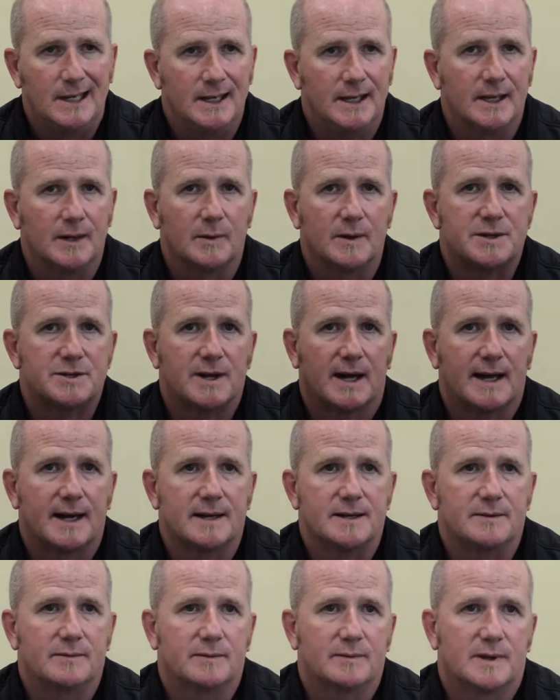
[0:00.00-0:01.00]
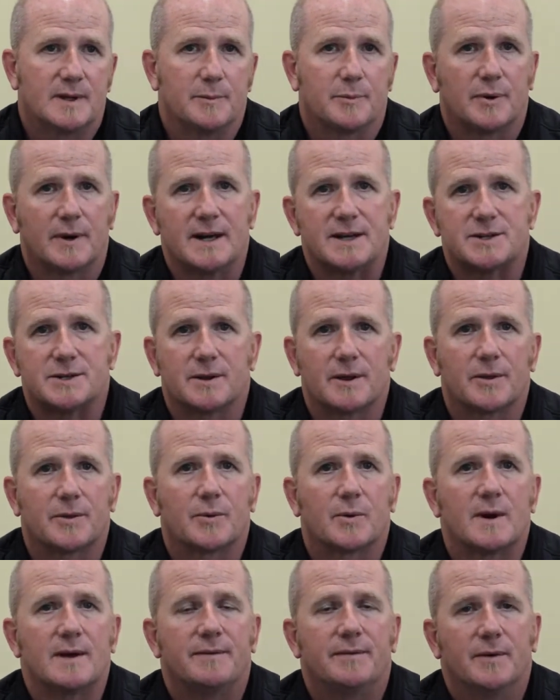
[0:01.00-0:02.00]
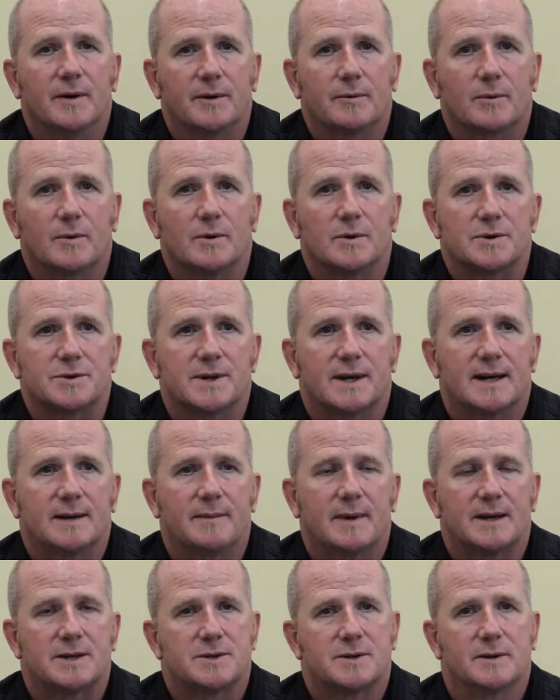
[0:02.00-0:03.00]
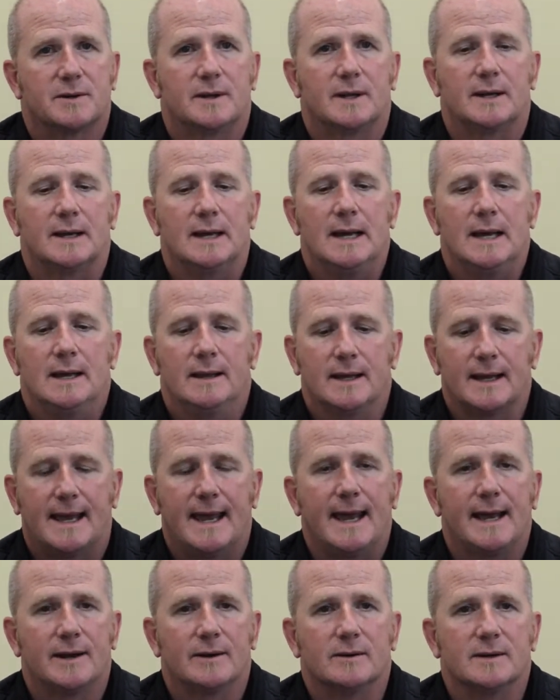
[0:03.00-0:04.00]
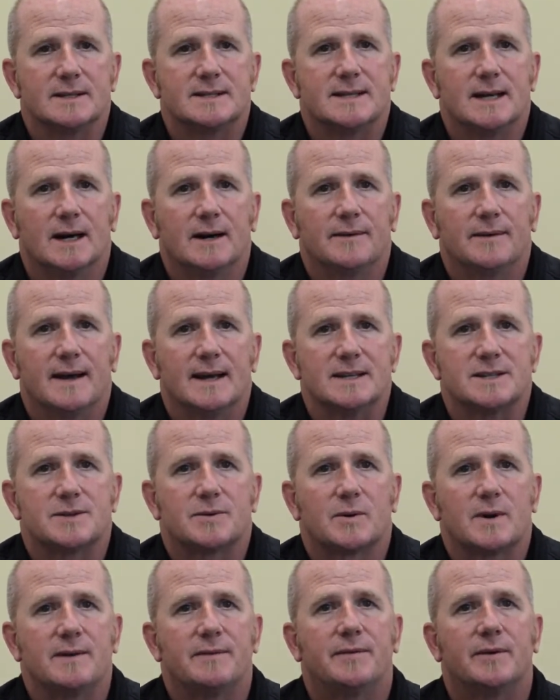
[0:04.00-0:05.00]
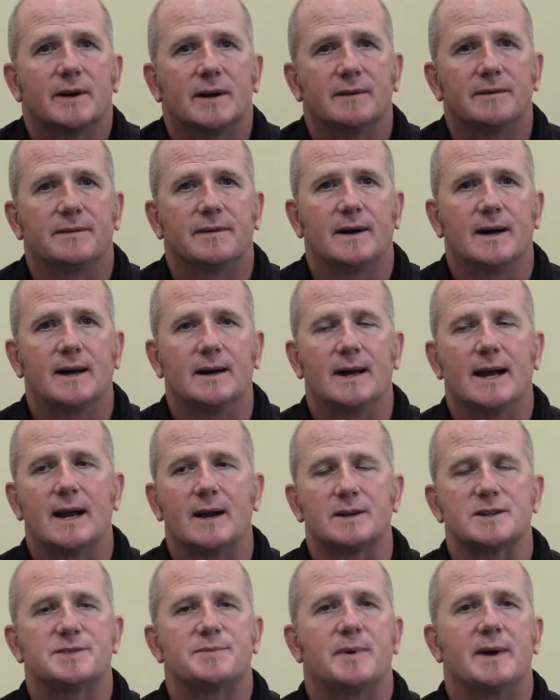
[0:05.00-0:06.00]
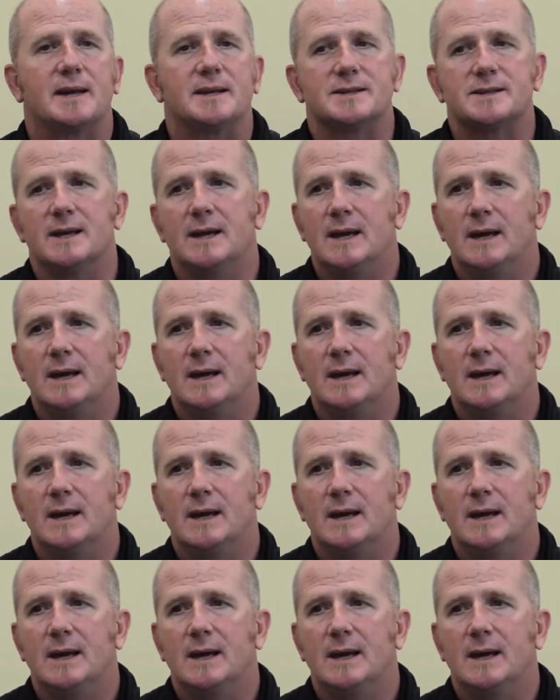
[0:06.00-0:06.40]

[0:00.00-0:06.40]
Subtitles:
We try to preach the 3-foot rule. Try to make sure that the candle itself has 3 foot of airspace